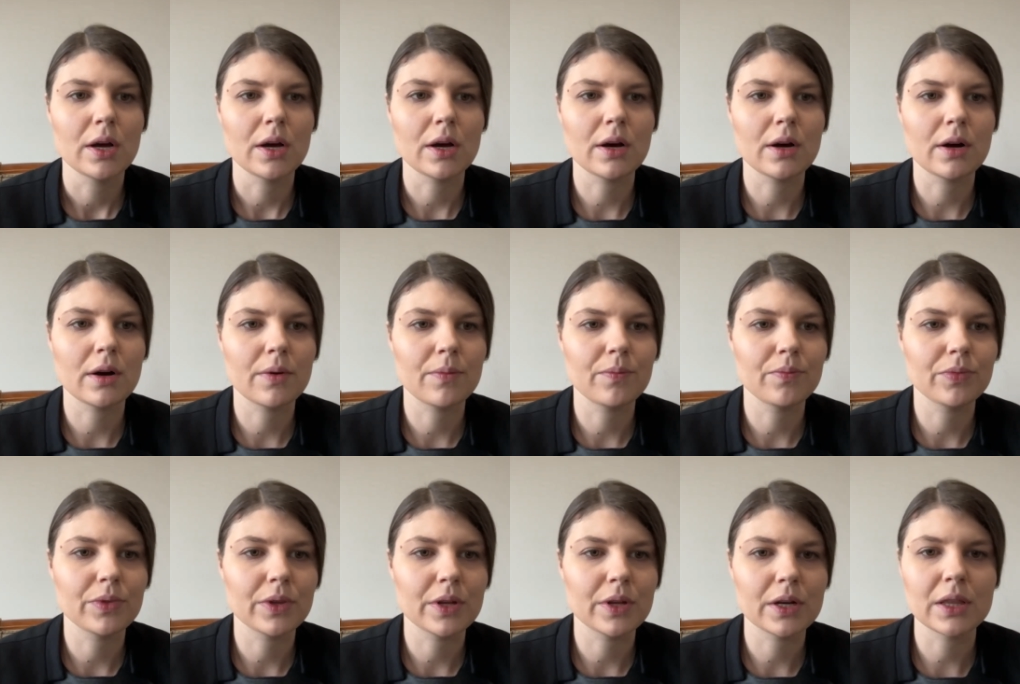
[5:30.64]

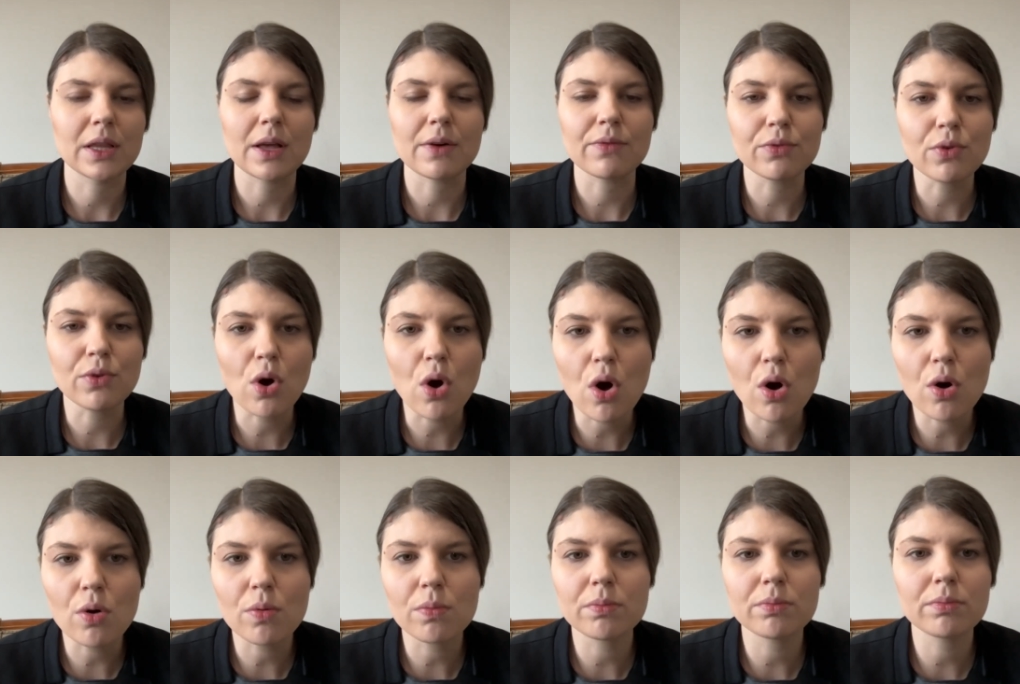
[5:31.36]

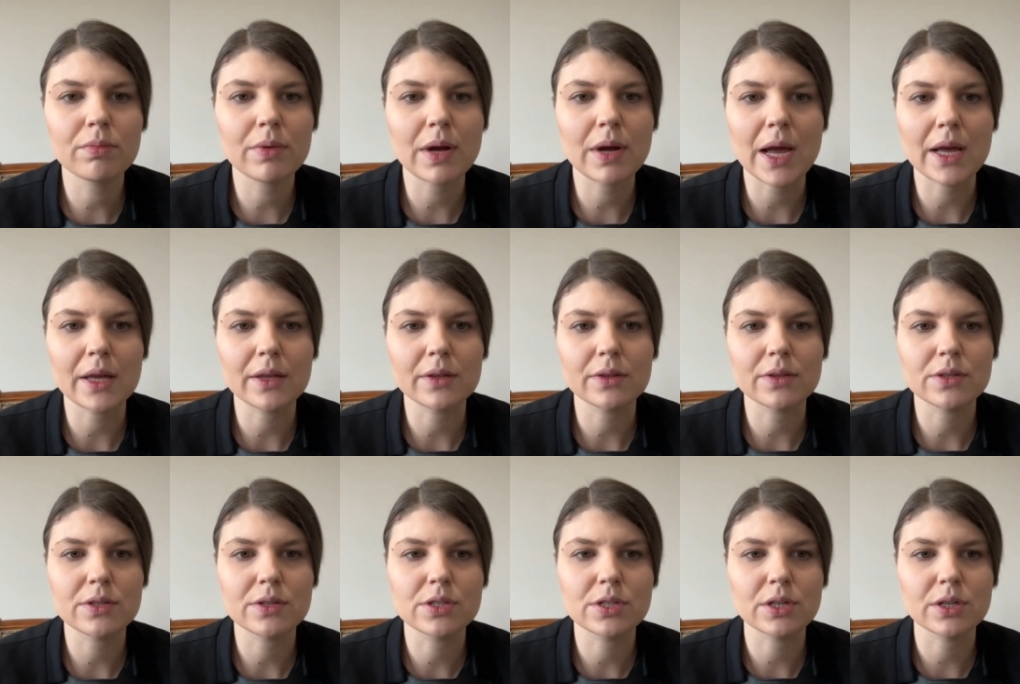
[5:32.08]
um,
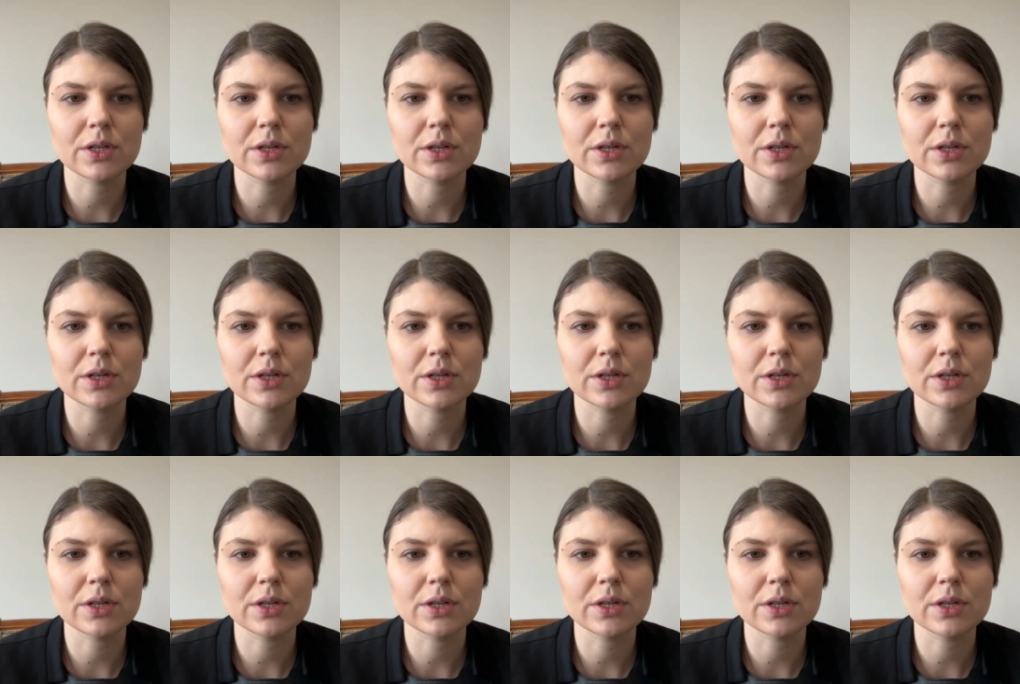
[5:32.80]
and uh,